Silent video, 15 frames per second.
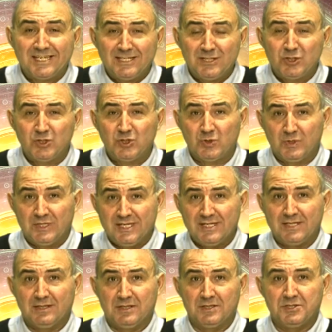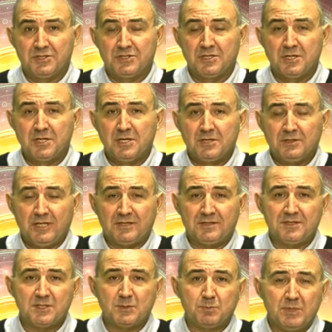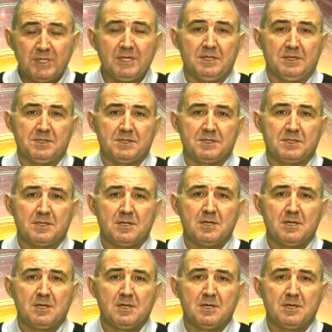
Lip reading: into English, that is peace.